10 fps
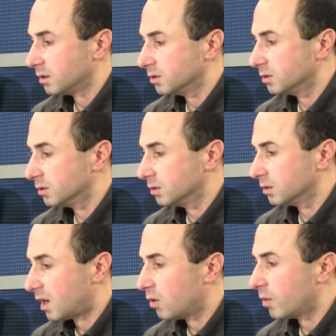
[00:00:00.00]
and
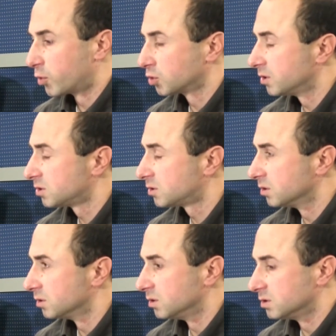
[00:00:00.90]
our
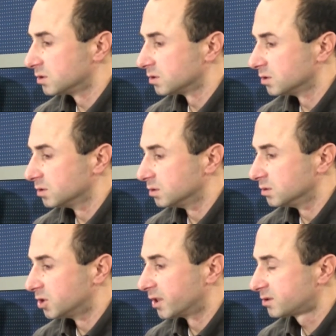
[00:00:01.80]
protest is
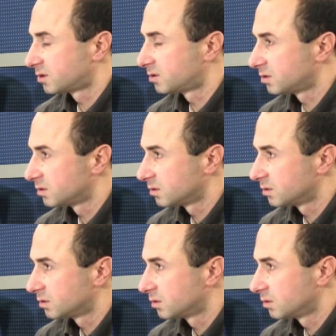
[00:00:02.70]
just,
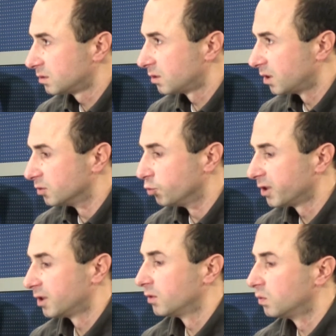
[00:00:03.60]
and
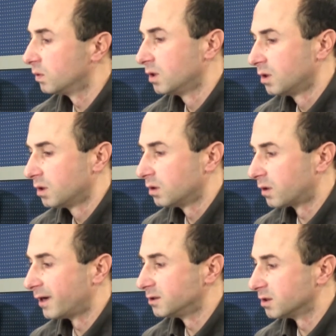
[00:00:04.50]
we have
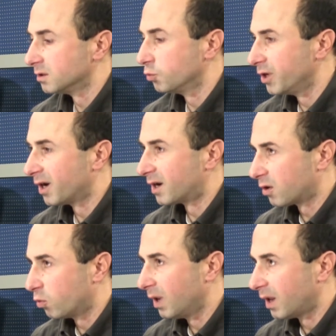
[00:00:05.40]
right and we
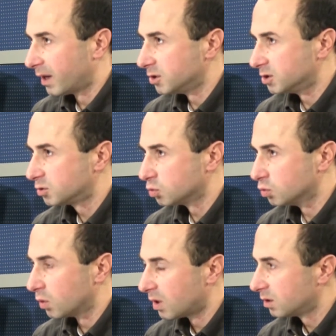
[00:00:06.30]
are obliged
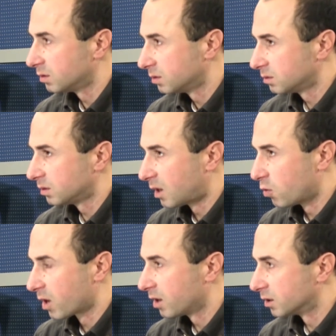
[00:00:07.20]
to
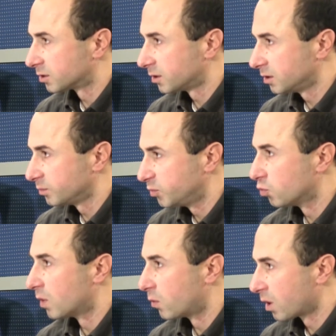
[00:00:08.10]
our country,
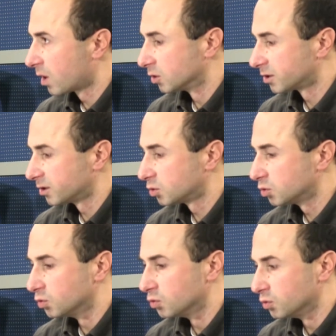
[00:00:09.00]
before our country,
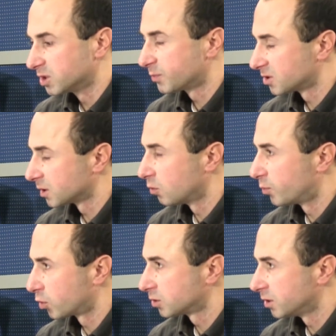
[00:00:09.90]
to express
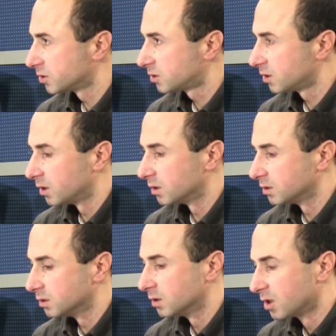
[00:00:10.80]
our protest
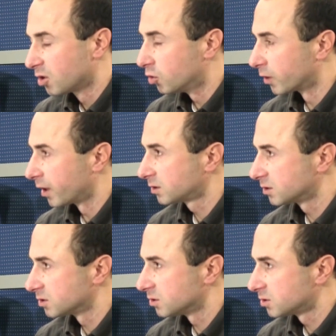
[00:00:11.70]
and
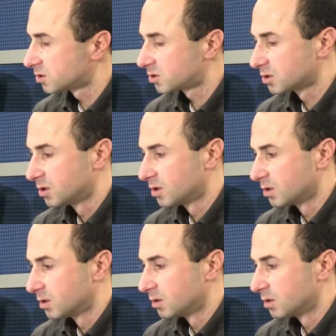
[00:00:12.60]
correct this